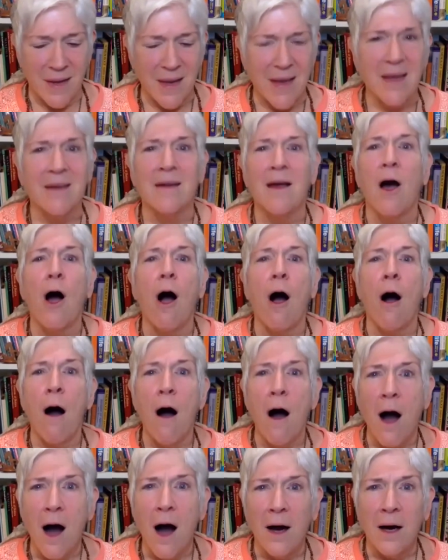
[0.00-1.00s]
in
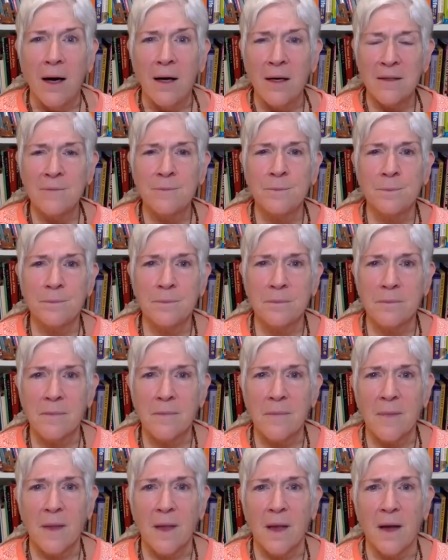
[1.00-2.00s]
awe
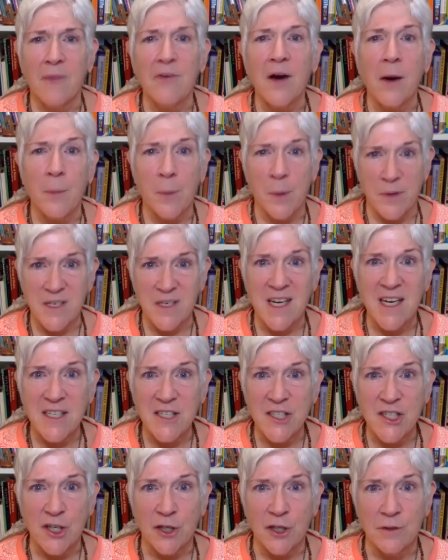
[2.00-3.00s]
of our
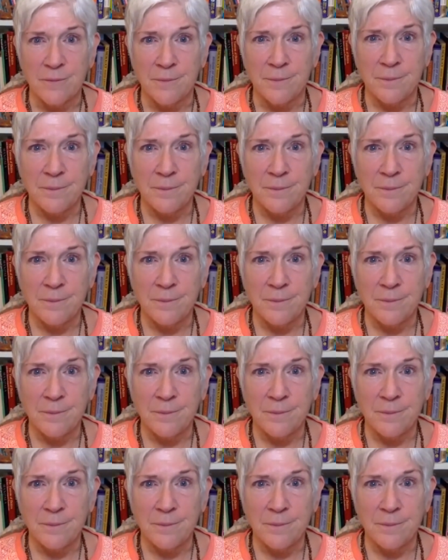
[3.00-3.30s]
potential,